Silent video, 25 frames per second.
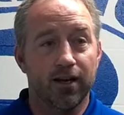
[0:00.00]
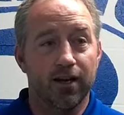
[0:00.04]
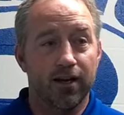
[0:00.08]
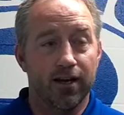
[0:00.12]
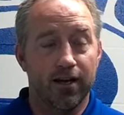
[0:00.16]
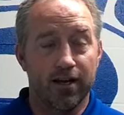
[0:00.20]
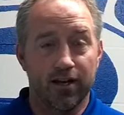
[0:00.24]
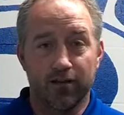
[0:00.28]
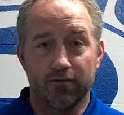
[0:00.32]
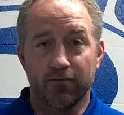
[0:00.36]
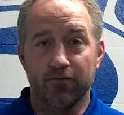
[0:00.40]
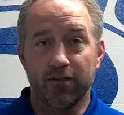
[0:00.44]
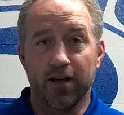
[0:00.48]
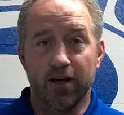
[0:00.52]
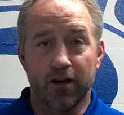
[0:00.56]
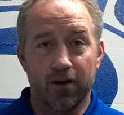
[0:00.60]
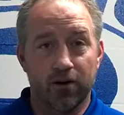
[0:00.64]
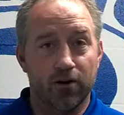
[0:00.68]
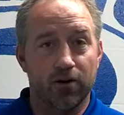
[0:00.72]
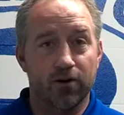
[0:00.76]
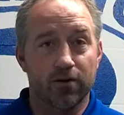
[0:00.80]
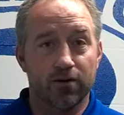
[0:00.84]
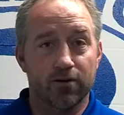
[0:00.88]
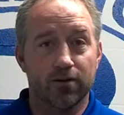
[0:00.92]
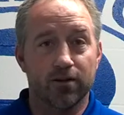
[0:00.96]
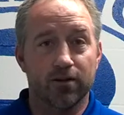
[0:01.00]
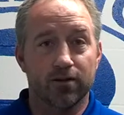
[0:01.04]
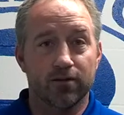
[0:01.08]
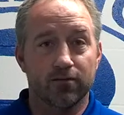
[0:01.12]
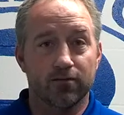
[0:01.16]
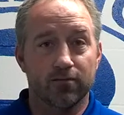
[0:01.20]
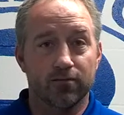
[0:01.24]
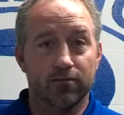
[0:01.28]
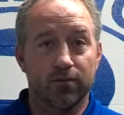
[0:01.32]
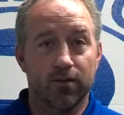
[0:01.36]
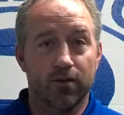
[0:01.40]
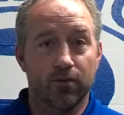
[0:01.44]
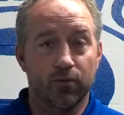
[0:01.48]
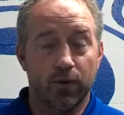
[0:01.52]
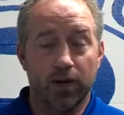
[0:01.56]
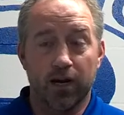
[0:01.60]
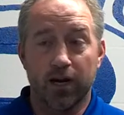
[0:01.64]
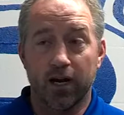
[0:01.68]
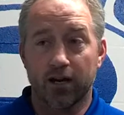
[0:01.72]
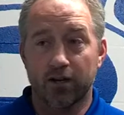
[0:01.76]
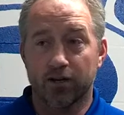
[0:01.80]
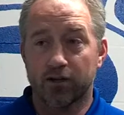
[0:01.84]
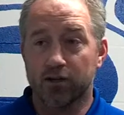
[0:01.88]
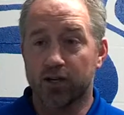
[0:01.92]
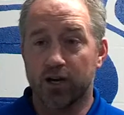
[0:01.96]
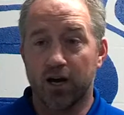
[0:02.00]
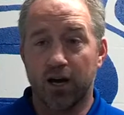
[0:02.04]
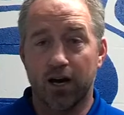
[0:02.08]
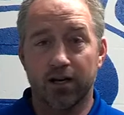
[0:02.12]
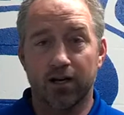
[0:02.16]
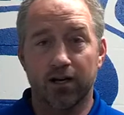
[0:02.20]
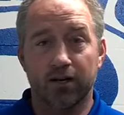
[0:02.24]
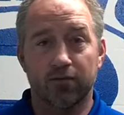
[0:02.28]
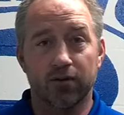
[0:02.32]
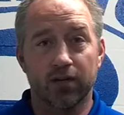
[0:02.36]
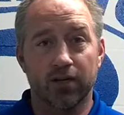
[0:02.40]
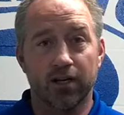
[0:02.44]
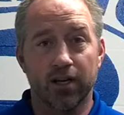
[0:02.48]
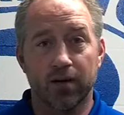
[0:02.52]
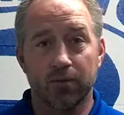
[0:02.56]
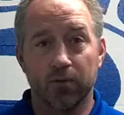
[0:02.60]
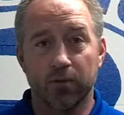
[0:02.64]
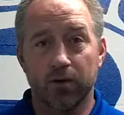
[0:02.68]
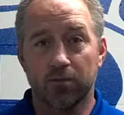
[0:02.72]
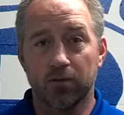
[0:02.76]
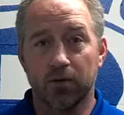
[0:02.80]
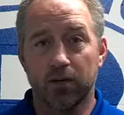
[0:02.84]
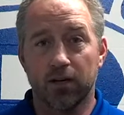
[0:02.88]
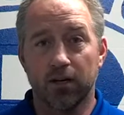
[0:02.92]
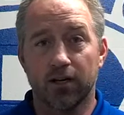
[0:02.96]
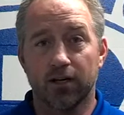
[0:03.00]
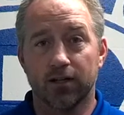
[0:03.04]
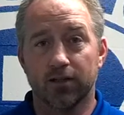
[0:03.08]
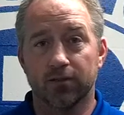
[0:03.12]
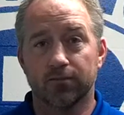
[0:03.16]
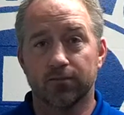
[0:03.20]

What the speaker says: if they are, then we got a shot in every game we play.